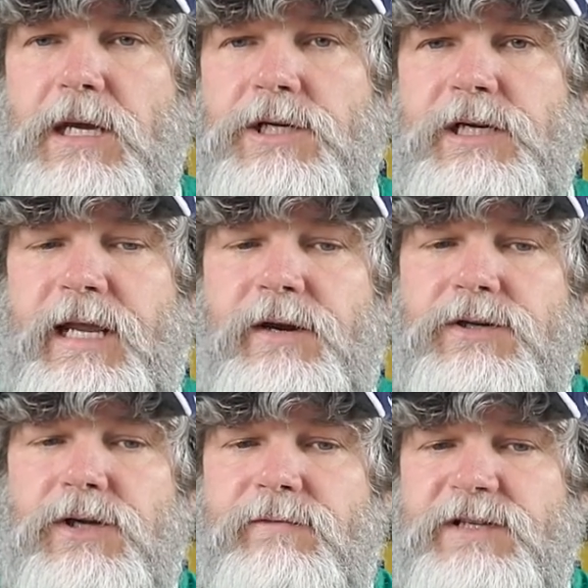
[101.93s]
She later
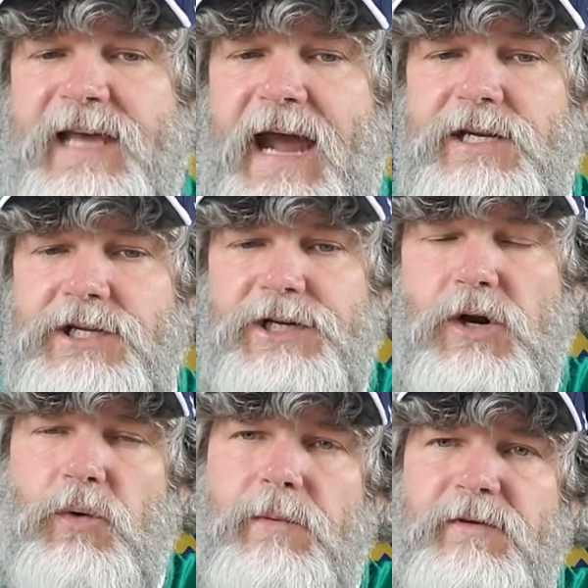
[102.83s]
served as the acting
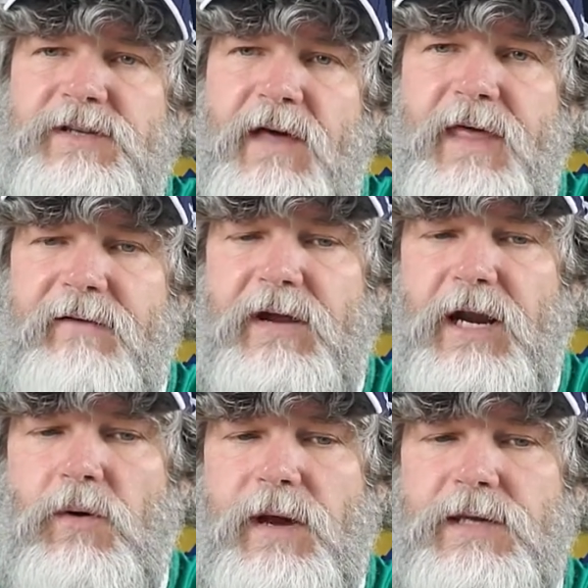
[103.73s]
chairwoman of South African
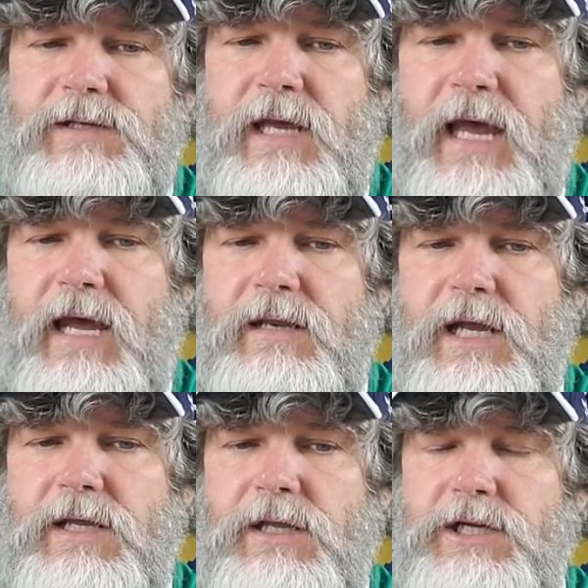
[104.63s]
Airways and
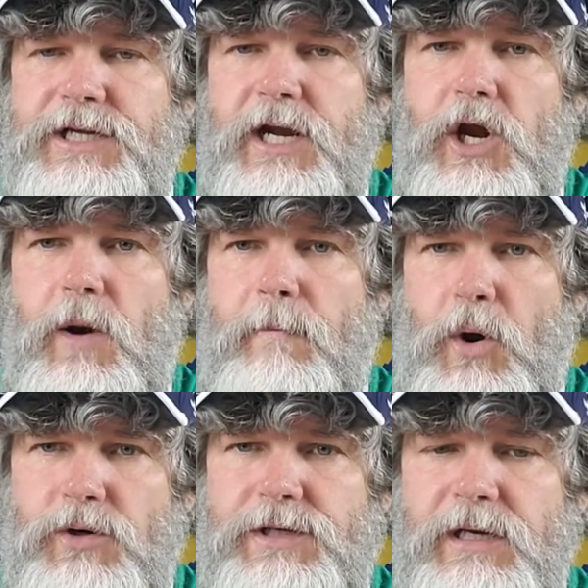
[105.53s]
the
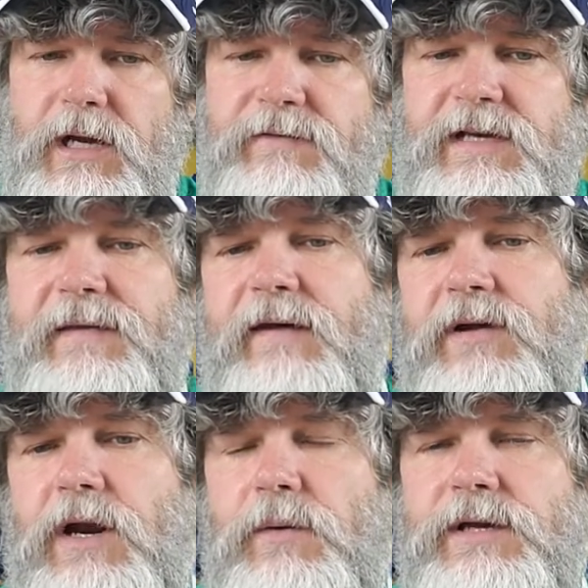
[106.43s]
chairperson of South
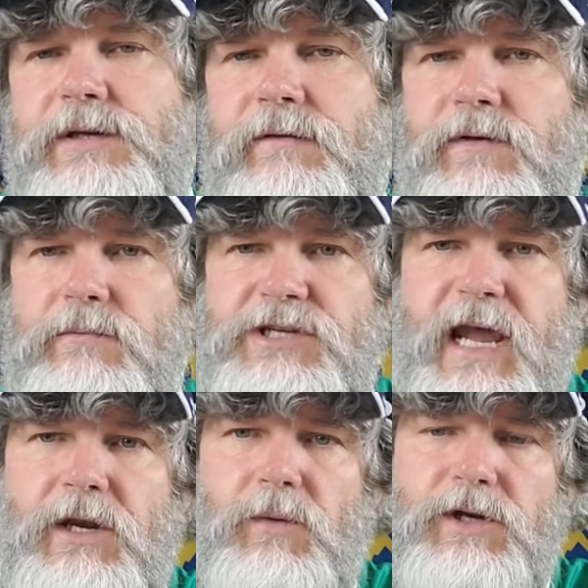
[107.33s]
African Airways from
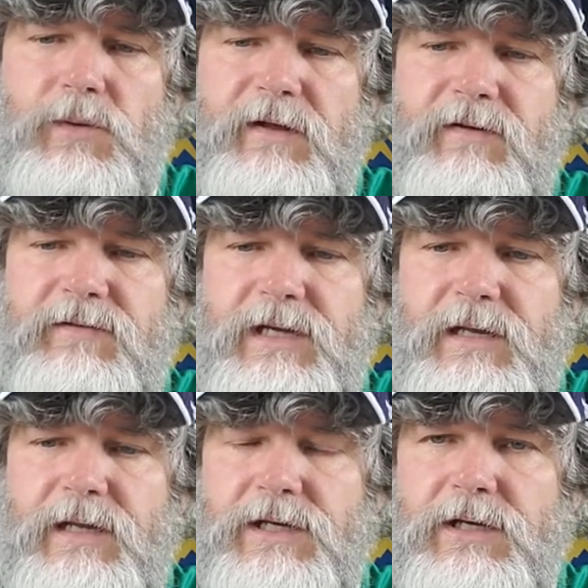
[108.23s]
January
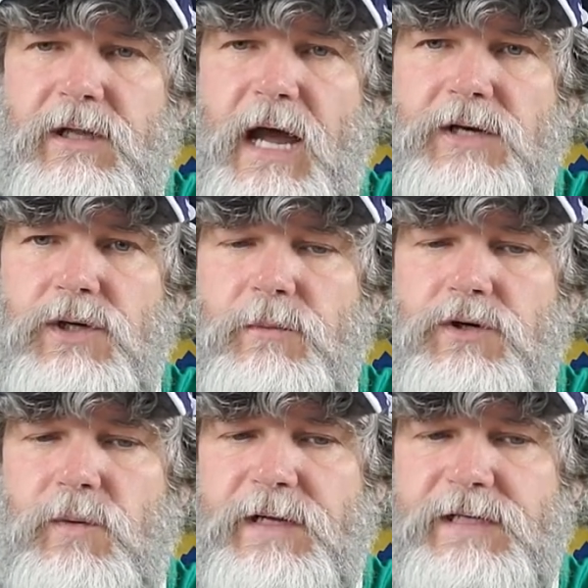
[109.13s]
2015 until October
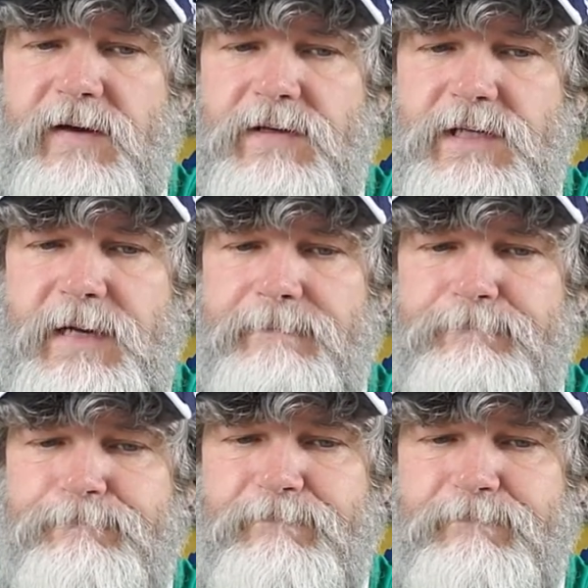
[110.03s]
2017.